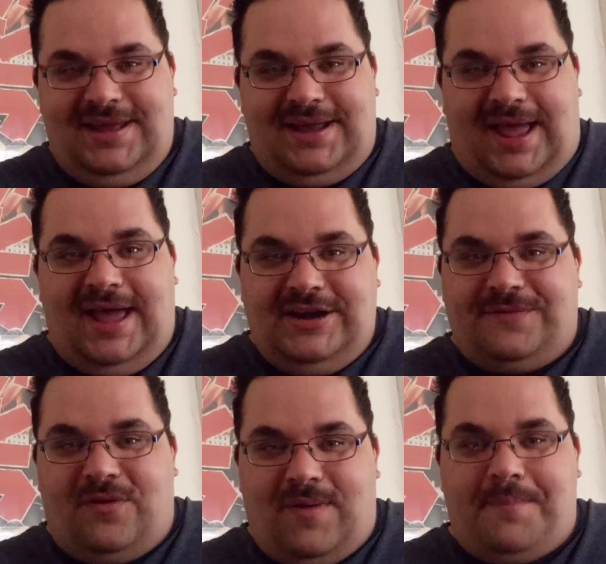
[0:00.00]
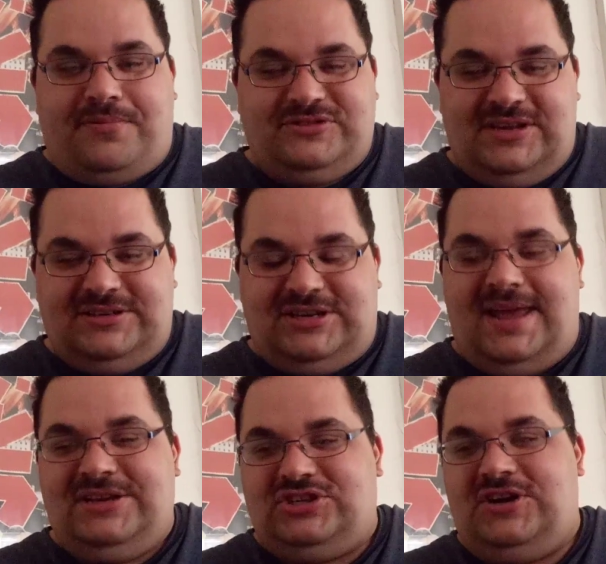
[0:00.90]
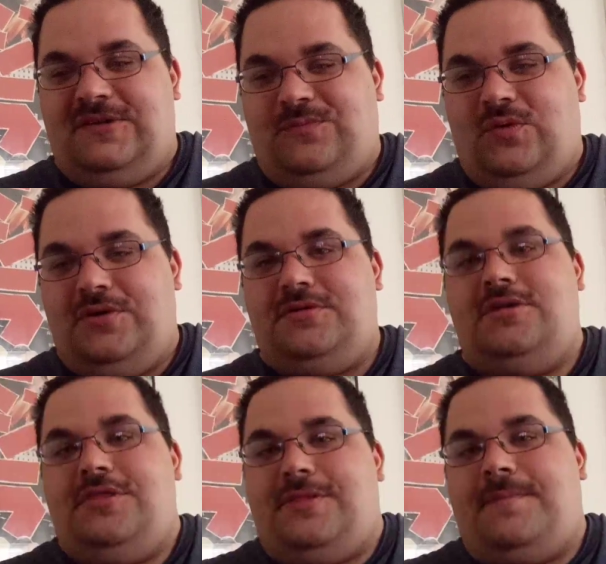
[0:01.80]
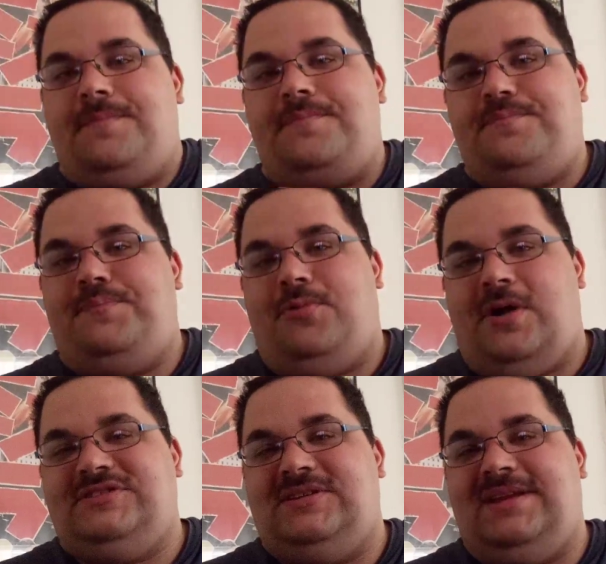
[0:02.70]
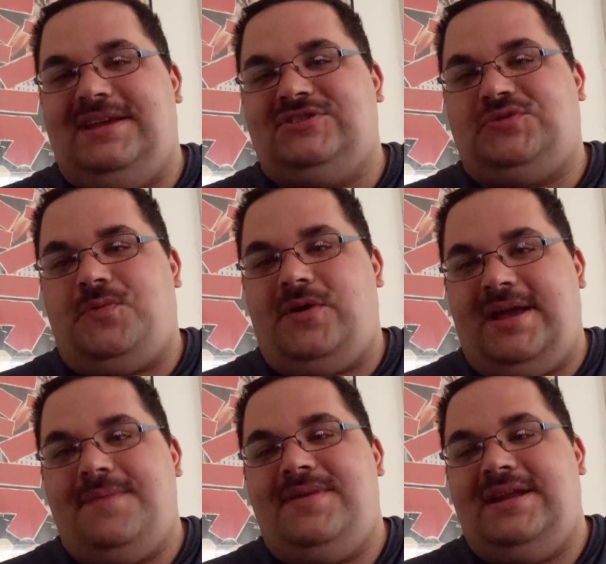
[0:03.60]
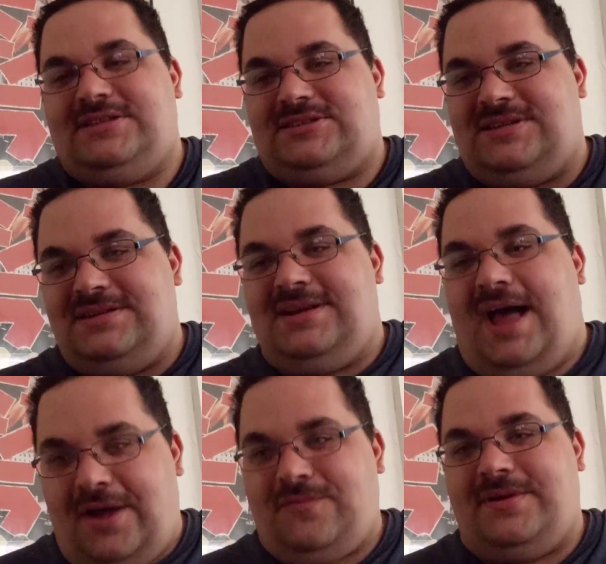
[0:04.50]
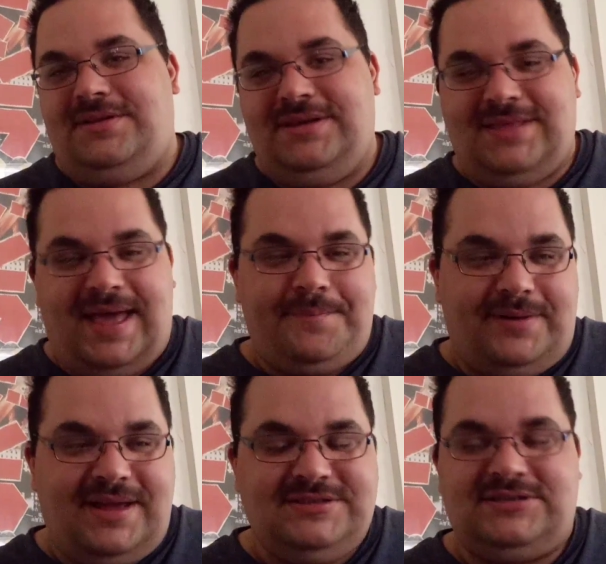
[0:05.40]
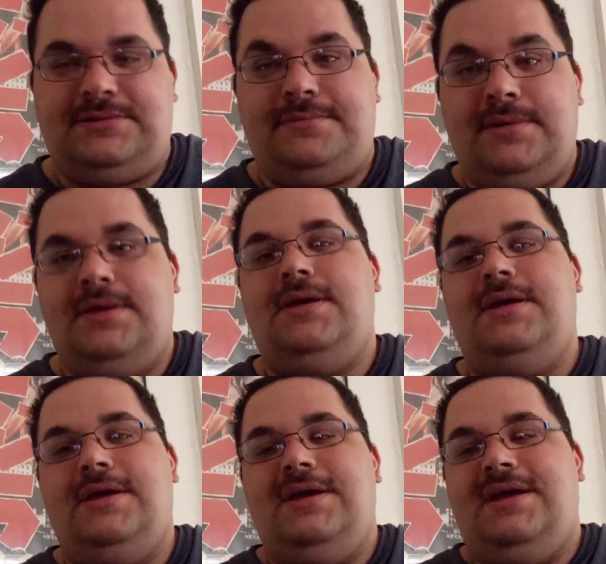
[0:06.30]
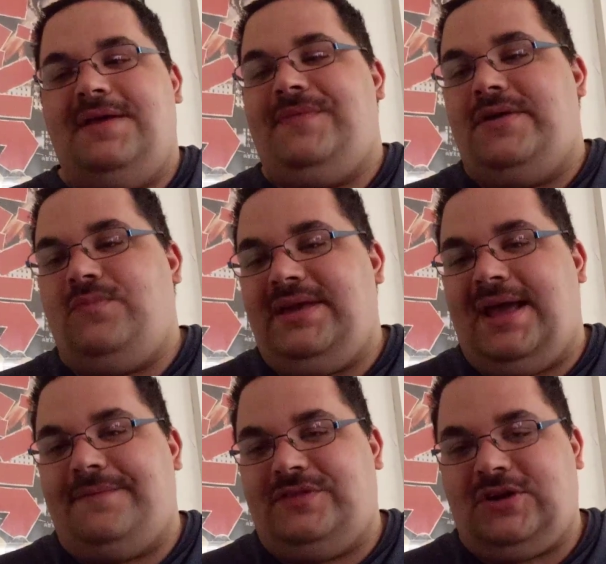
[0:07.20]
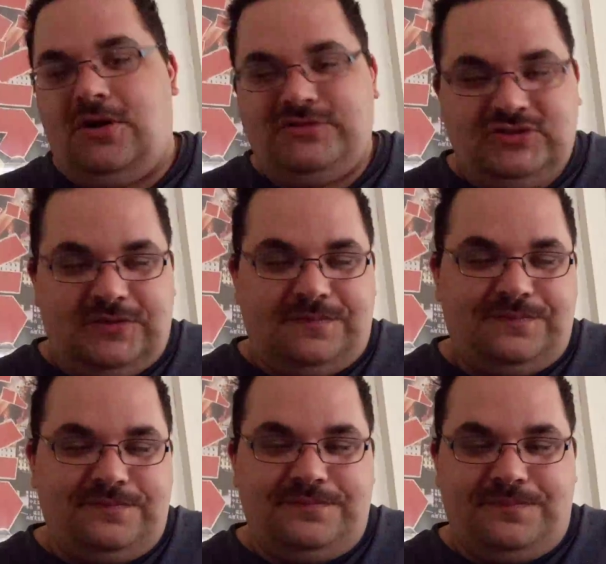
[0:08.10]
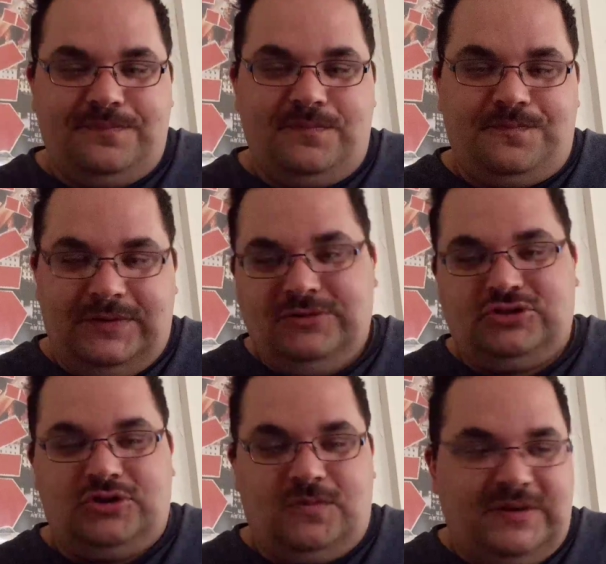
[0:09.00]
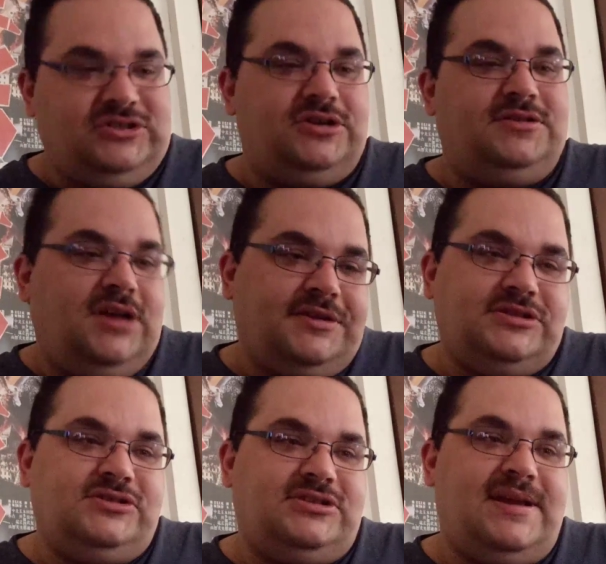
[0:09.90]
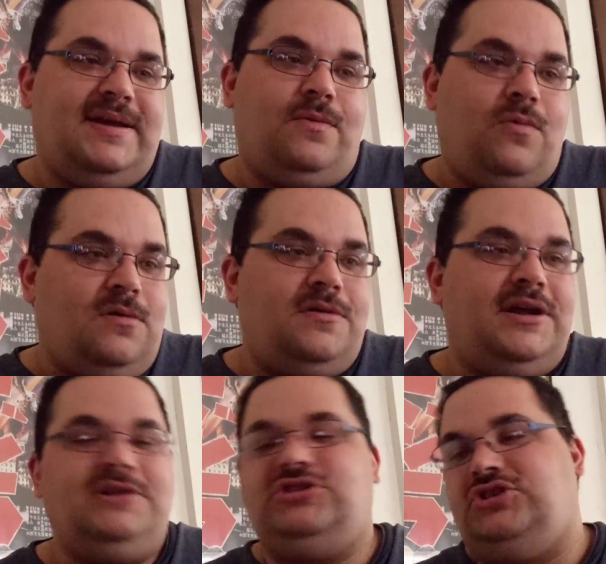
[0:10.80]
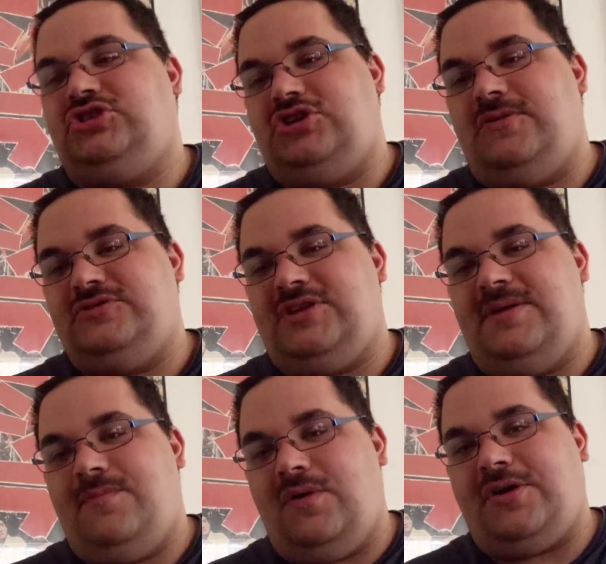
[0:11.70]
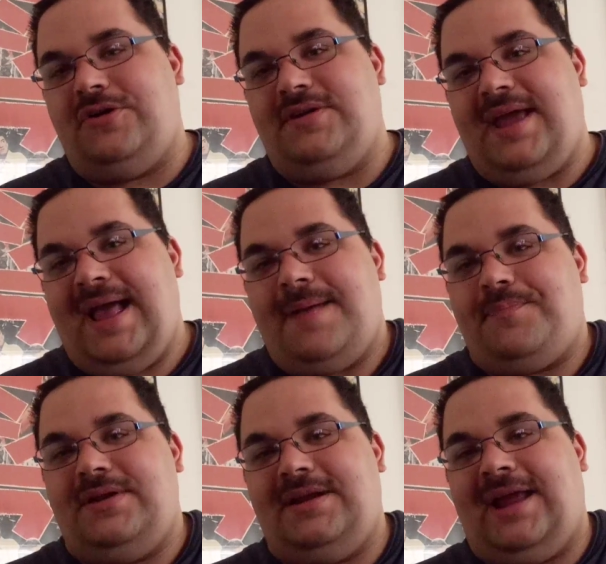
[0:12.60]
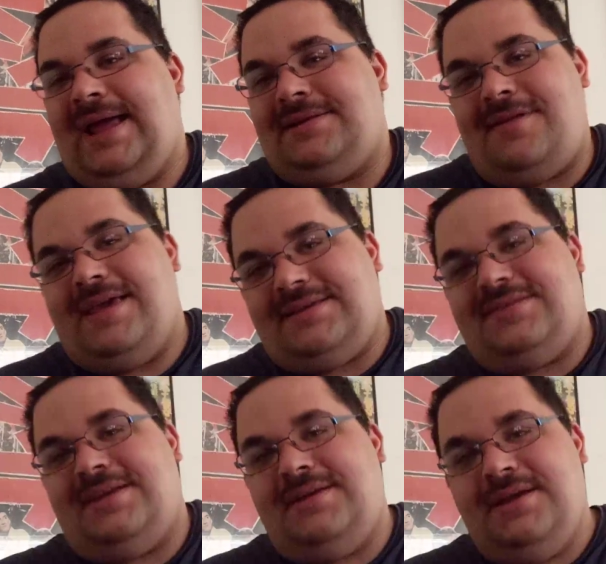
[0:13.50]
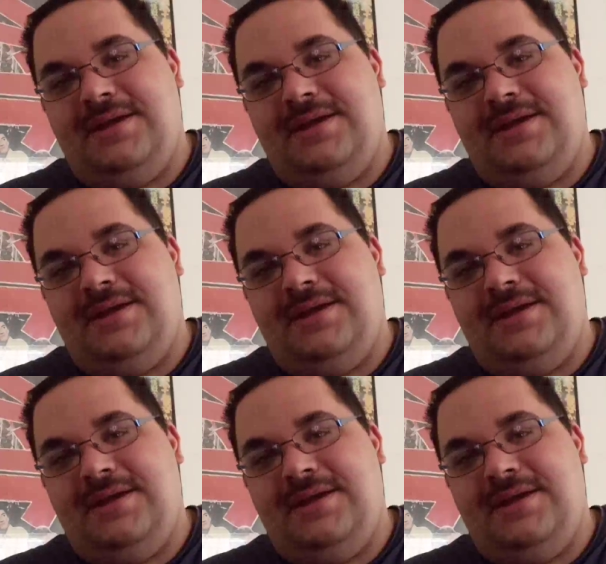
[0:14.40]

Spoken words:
kind of a representation of what the present is for him, and it's not really that pleasant. And then we have the Ghost of Future, which doesn't say a word and just shows him what could happen, and I like that.